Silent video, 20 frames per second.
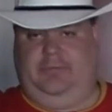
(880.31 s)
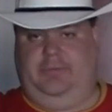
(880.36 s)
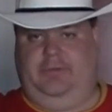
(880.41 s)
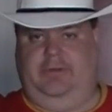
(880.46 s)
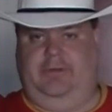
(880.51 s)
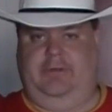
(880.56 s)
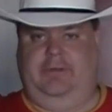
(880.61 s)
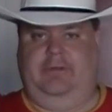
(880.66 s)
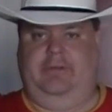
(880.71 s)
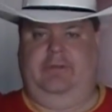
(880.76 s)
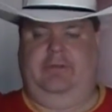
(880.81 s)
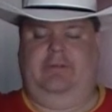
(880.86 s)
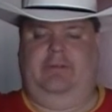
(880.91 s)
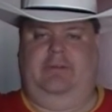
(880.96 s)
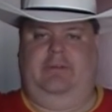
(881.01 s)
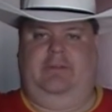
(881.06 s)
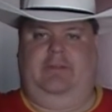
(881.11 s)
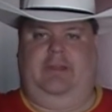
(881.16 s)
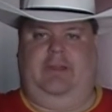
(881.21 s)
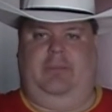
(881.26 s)
where
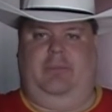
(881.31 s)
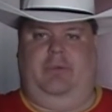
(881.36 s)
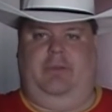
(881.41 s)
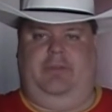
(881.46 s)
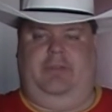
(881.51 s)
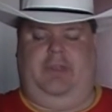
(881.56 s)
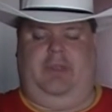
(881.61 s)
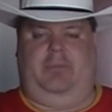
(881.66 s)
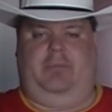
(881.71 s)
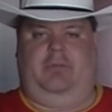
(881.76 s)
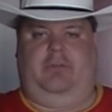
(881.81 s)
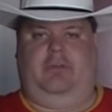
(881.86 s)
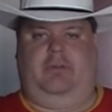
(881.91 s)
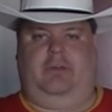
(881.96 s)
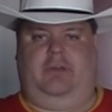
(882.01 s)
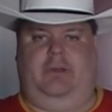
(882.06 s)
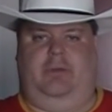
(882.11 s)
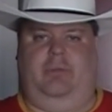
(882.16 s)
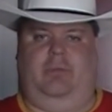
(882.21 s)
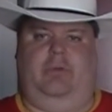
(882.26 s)
that one name
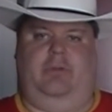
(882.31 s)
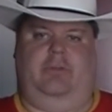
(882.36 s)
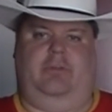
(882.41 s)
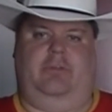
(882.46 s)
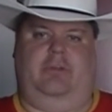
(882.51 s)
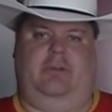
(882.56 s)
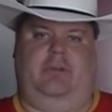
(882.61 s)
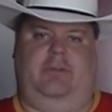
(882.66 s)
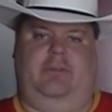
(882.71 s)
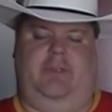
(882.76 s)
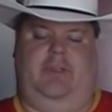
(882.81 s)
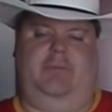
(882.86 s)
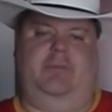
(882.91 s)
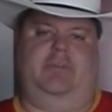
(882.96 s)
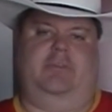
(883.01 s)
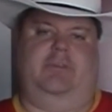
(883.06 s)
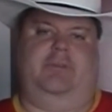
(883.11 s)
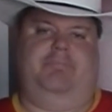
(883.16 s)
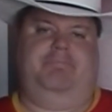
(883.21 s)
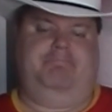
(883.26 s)
stuck out with John
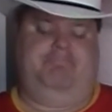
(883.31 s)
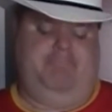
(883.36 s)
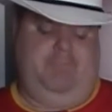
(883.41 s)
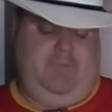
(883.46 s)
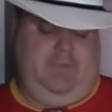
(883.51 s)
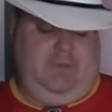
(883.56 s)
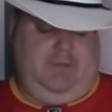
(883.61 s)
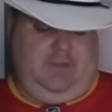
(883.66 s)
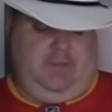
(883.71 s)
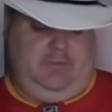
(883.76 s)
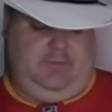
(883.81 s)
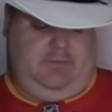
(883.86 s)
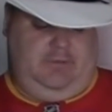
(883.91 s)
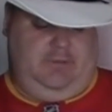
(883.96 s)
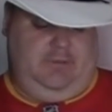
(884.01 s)
Davidson, that